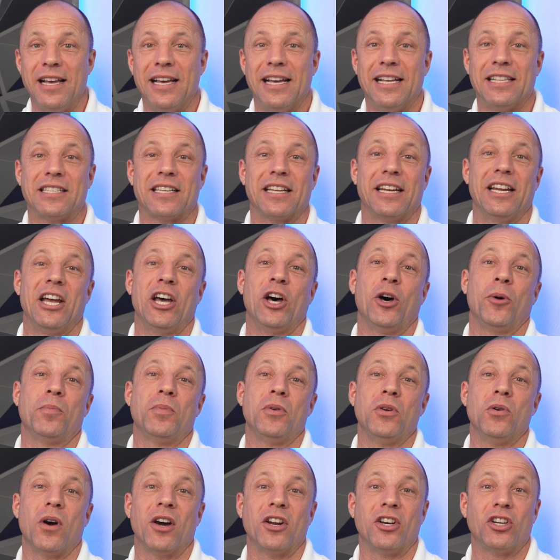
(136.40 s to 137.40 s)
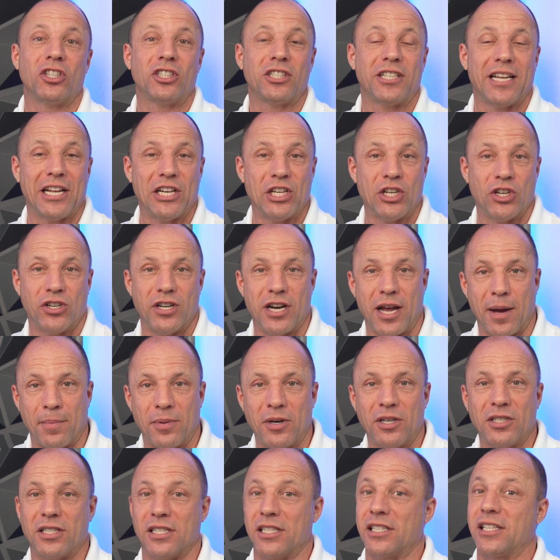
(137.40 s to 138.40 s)
It's going to help you understand your
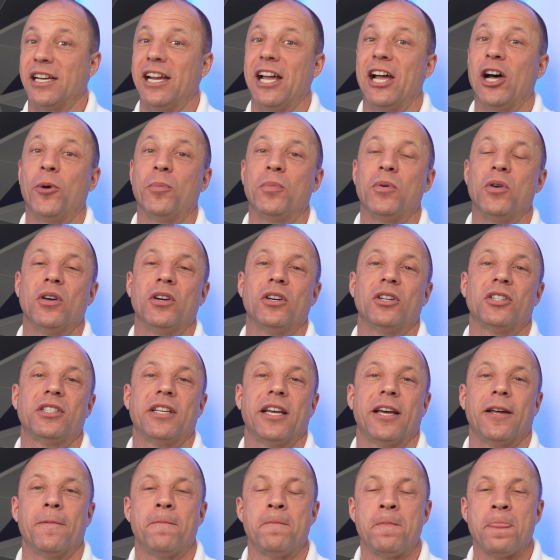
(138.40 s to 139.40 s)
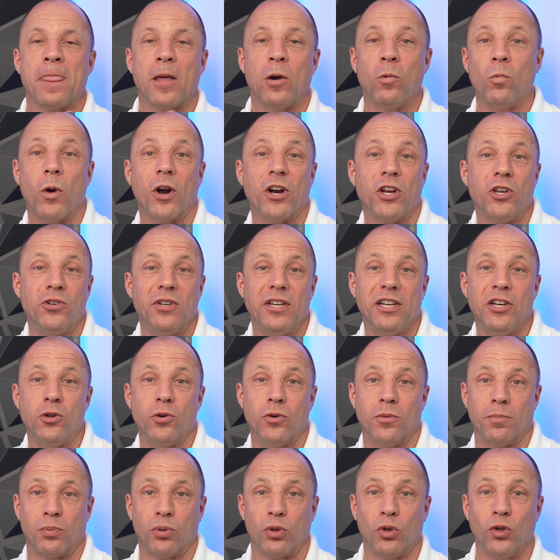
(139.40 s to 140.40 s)
numbers. It's going to help you understand where you need to
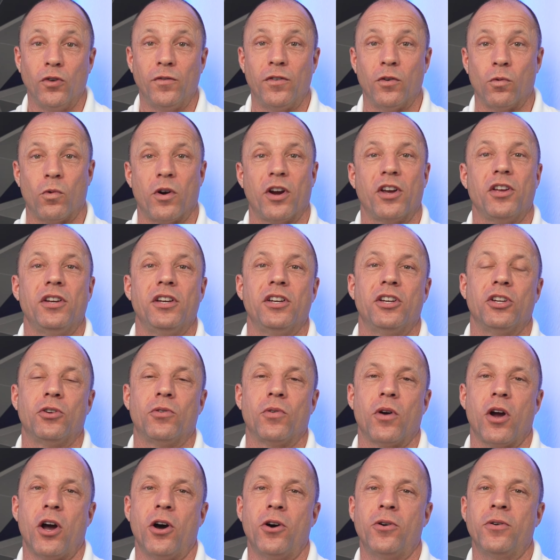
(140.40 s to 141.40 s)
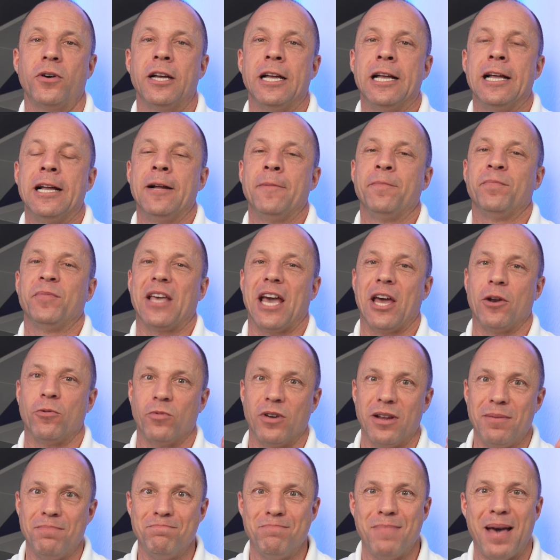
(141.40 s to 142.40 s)
improve and where you need to grow. And
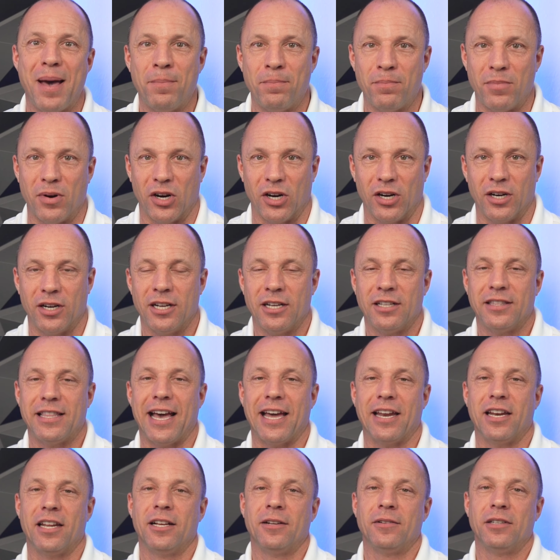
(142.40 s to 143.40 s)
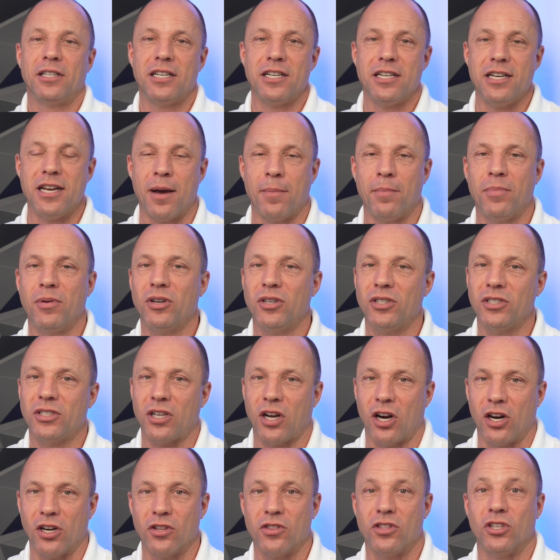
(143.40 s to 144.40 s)
remember that numbers
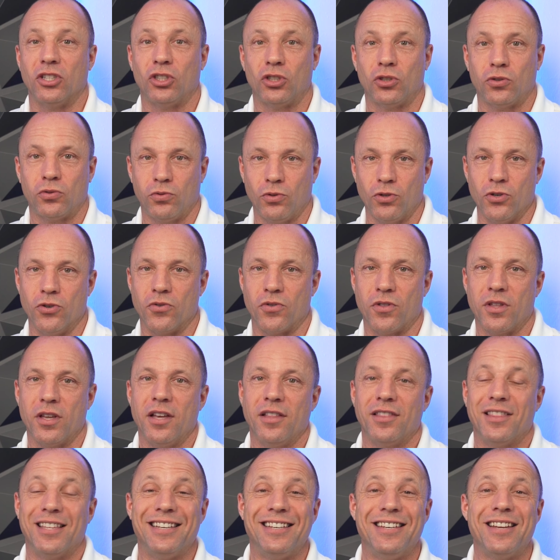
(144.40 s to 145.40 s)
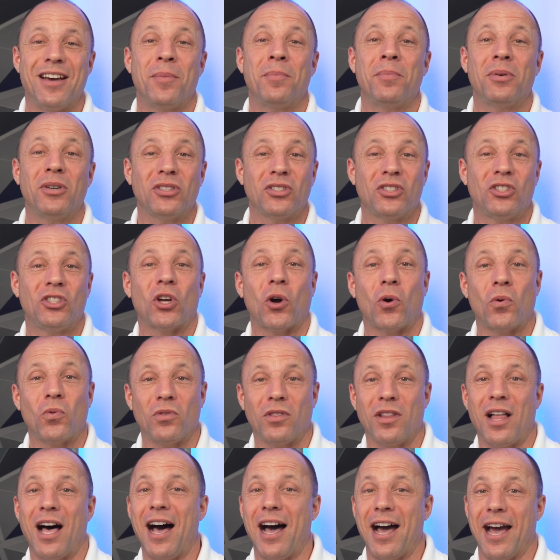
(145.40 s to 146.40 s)
are the truth. The numbers don't
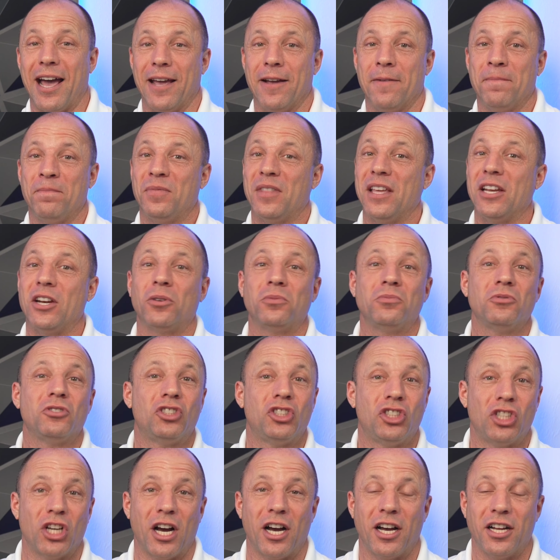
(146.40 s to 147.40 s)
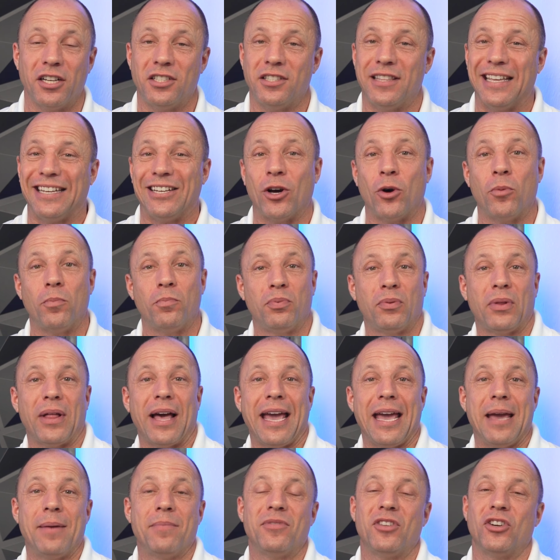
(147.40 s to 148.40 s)
lie. They don't judge. They don't
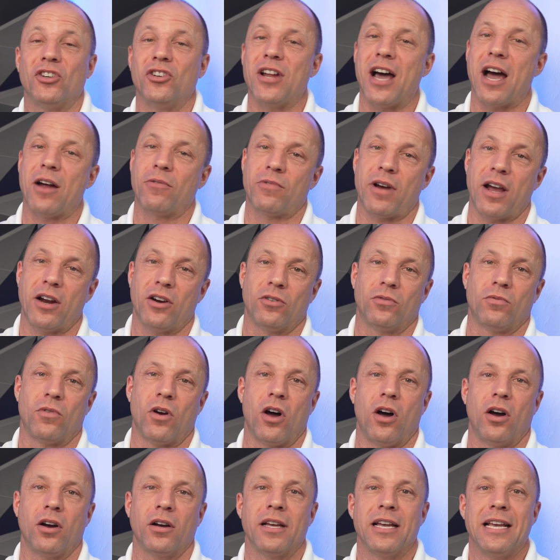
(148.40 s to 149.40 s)
blame. They're not right or wrong.